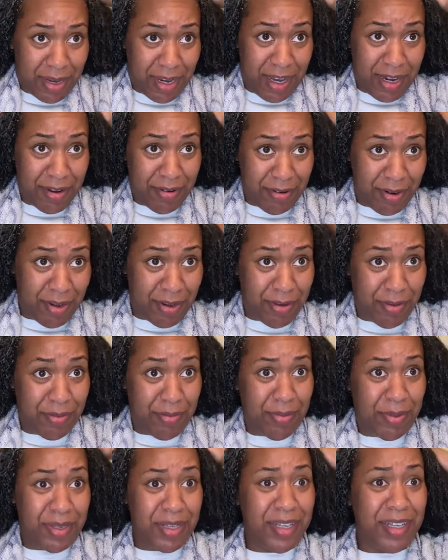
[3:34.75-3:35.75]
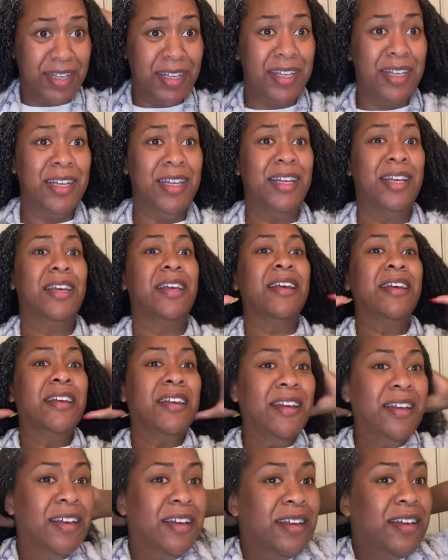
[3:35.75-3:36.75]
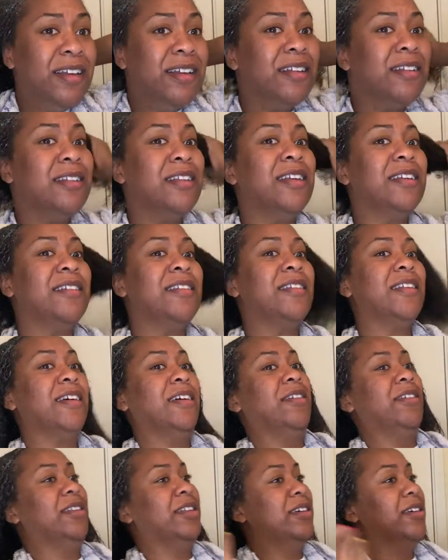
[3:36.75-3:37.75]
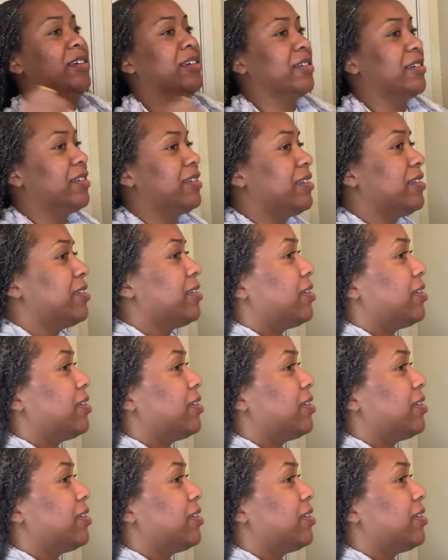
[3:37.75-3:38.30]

I don't know, but this is how it looks.